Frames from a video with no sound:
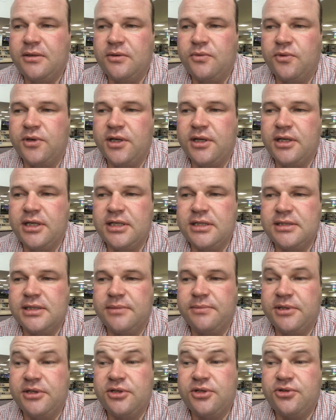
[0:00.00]
One of the things
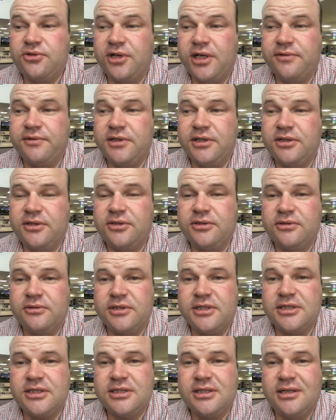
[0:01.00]
I've been striving to do
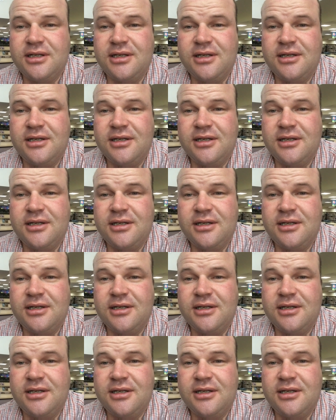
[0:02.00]
is